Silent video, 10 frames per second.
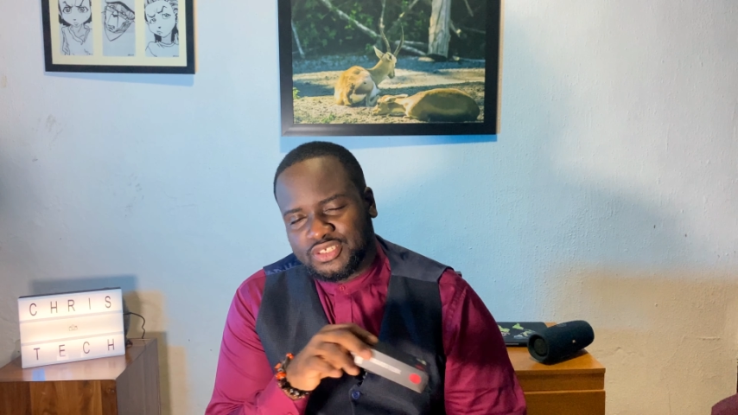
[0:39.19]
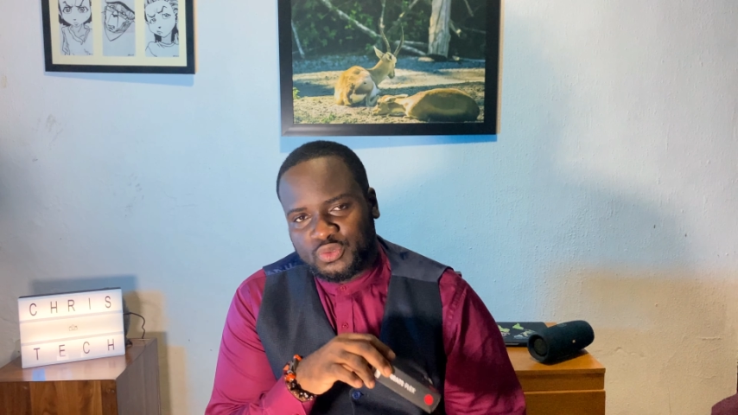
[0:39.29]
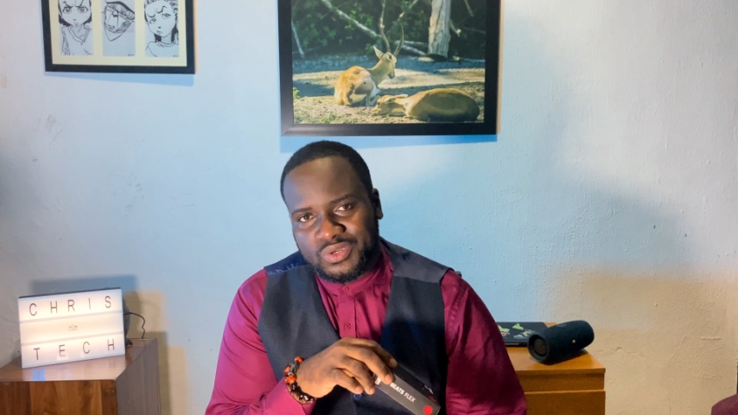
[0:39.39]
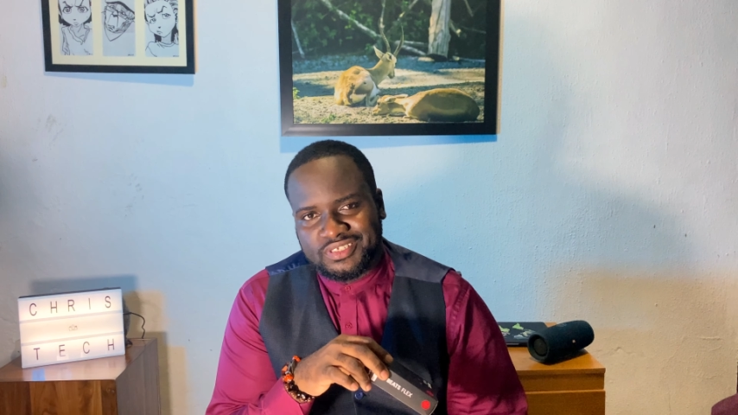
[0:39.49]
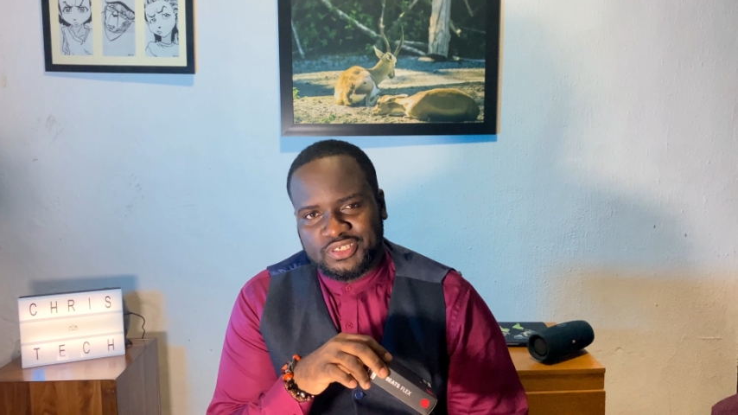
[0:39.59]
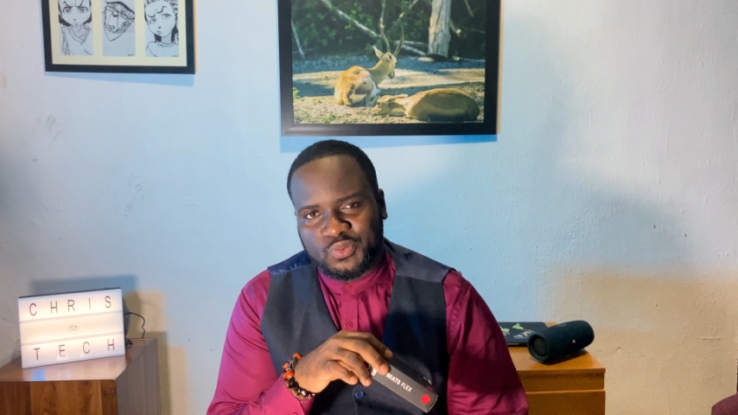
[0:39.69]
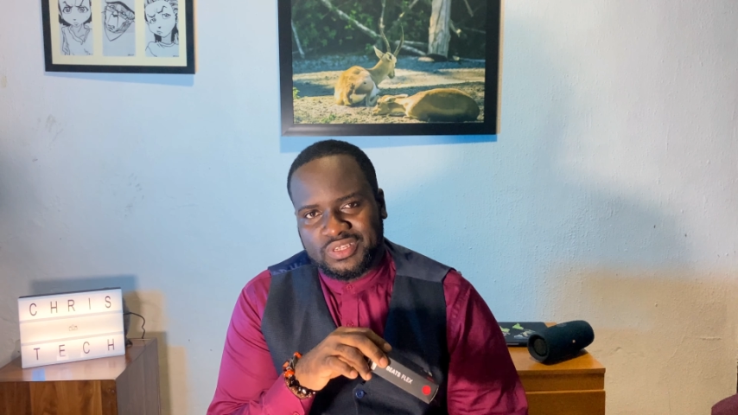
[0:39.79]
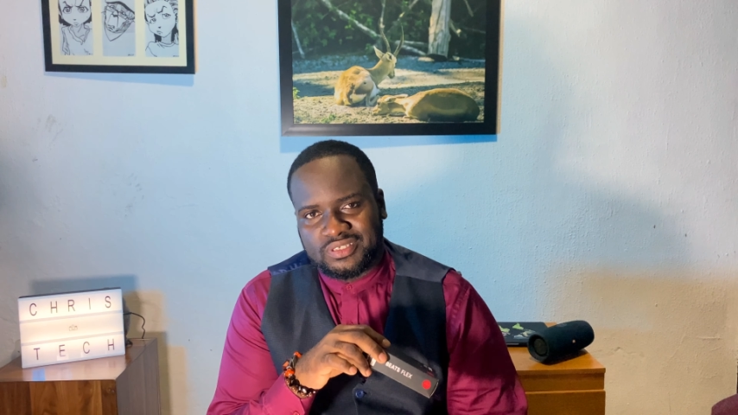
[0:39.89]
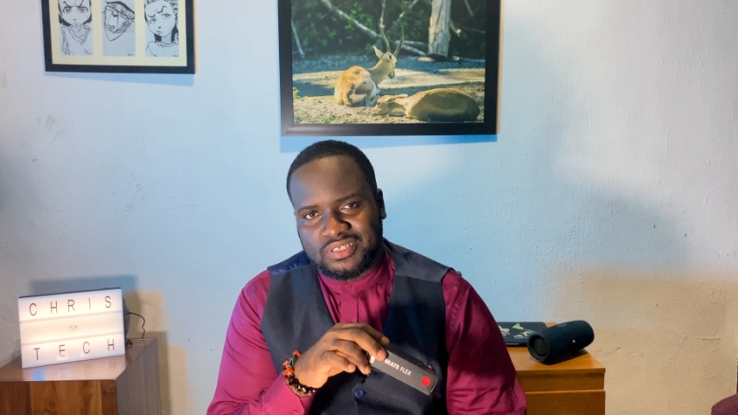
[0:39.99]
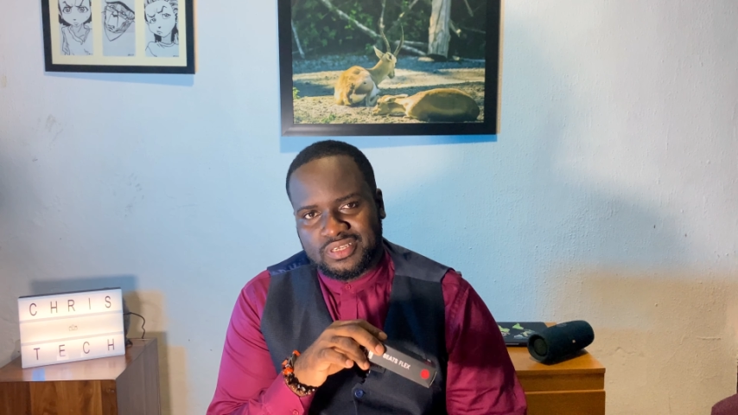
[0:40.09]

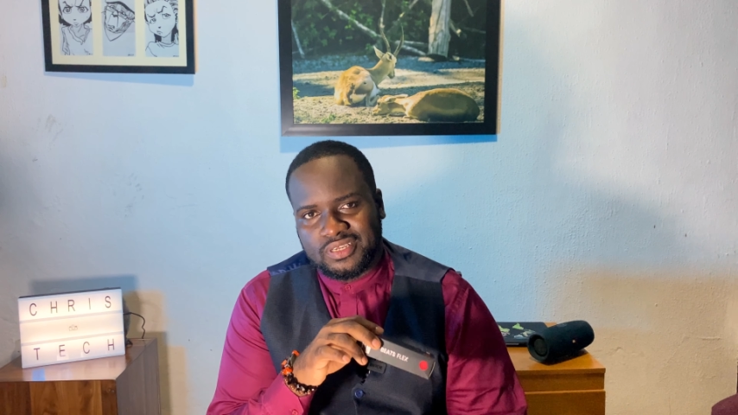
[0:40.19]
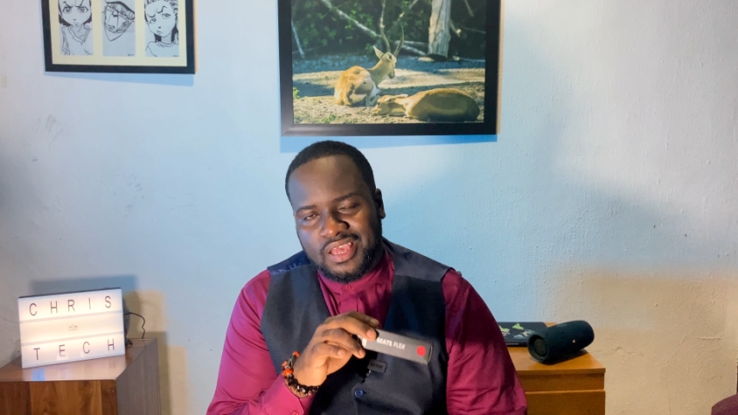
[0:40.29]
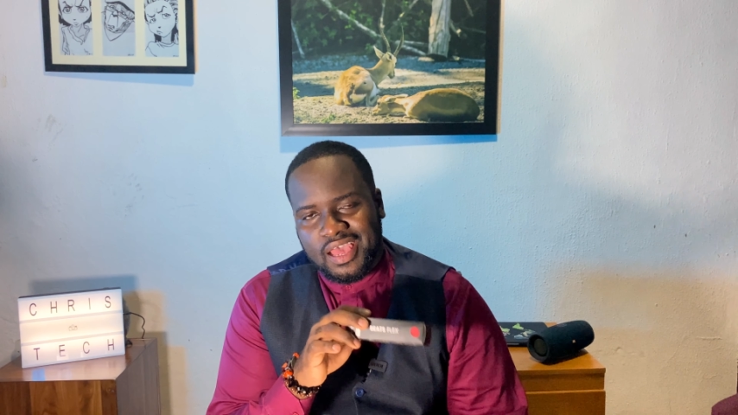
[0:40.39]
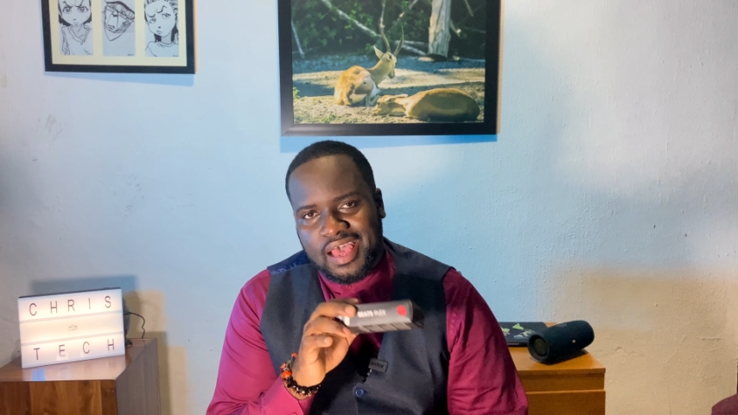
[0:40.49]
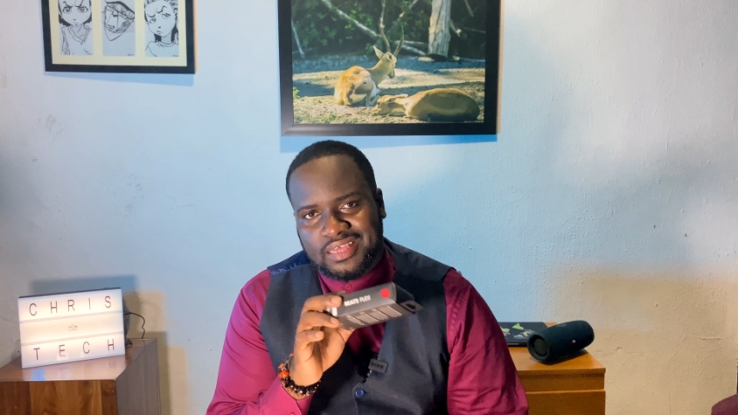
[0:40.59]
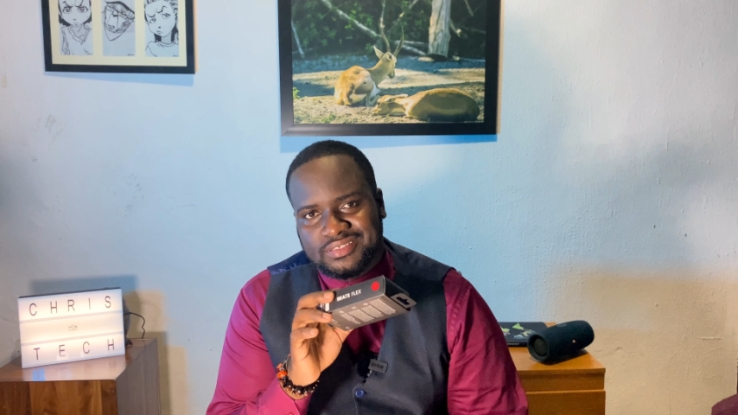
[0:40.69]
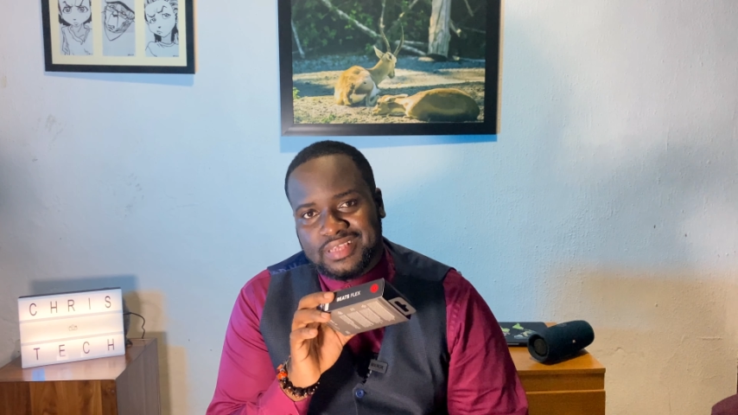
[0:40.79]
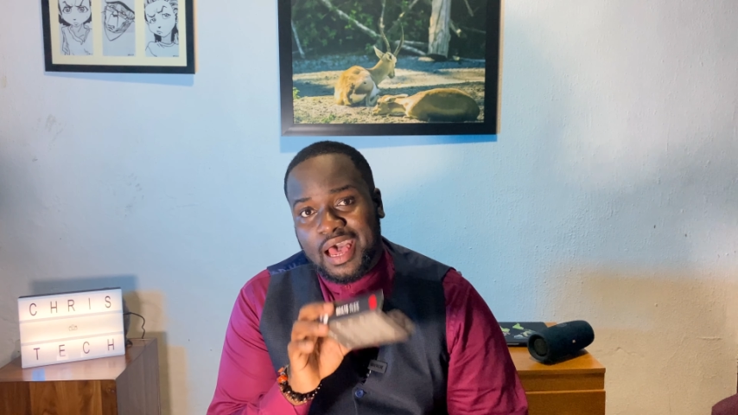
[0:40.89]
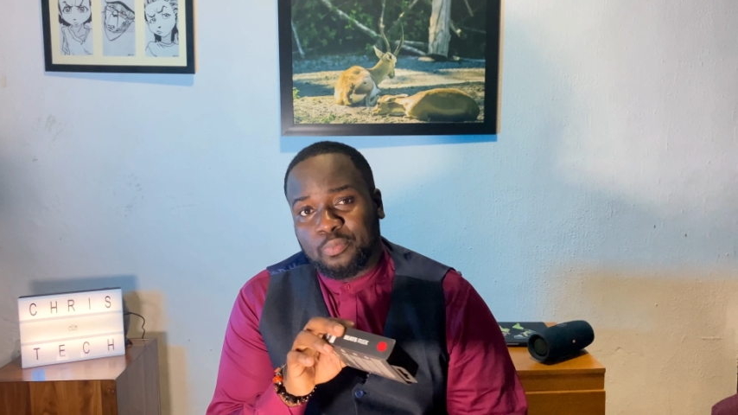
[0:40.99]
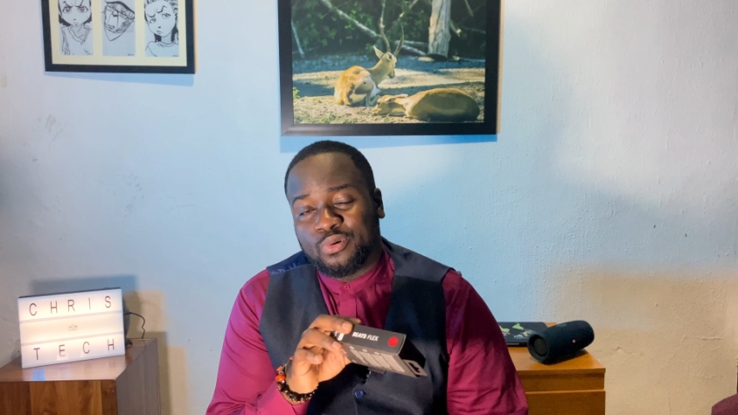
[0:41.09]
2020
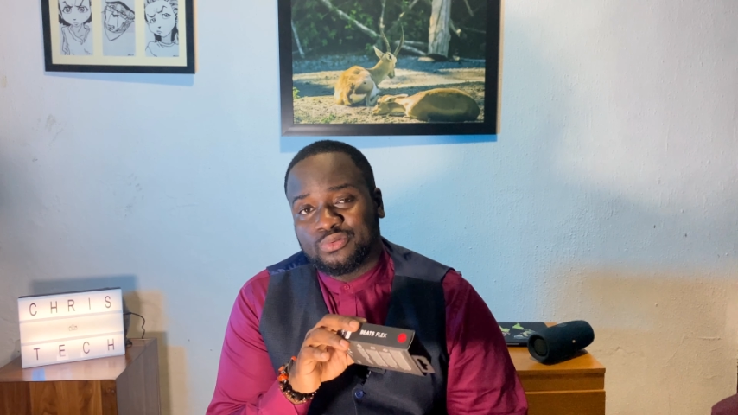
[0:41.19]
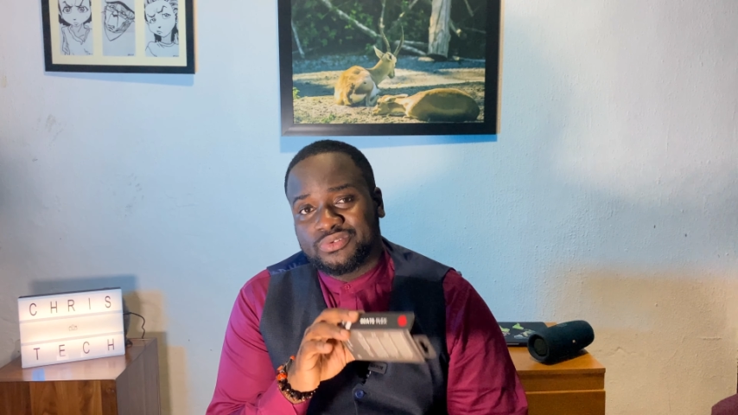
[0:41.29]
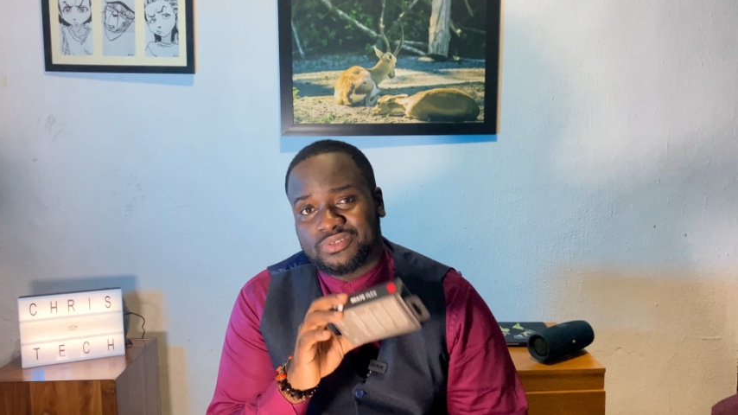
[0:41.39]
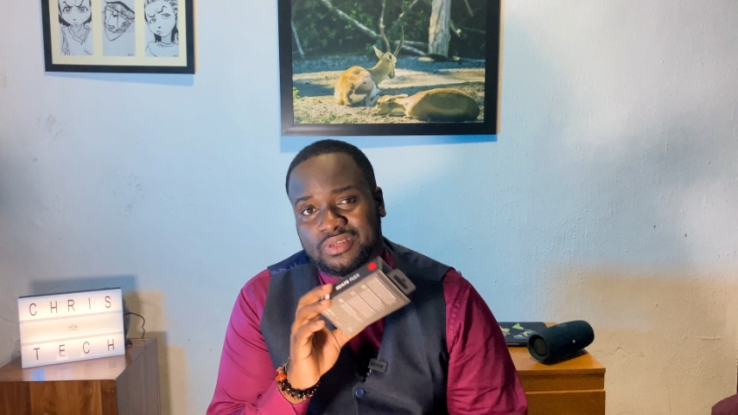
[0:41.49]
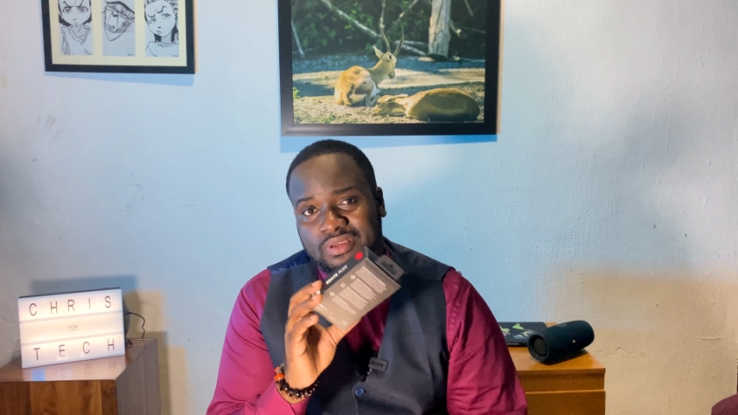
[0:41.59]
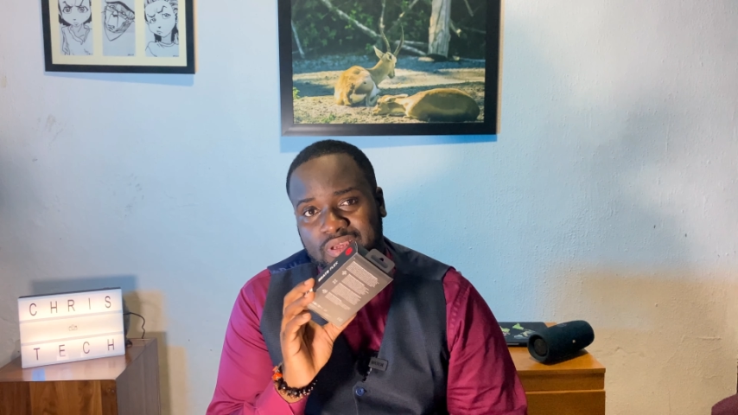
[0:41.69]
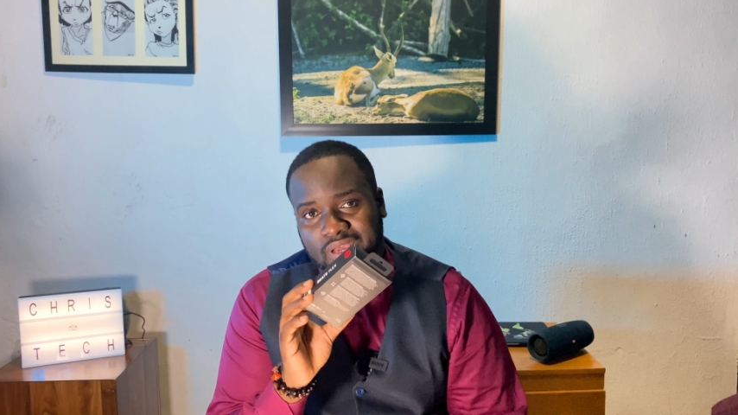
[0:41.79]
as Apple's,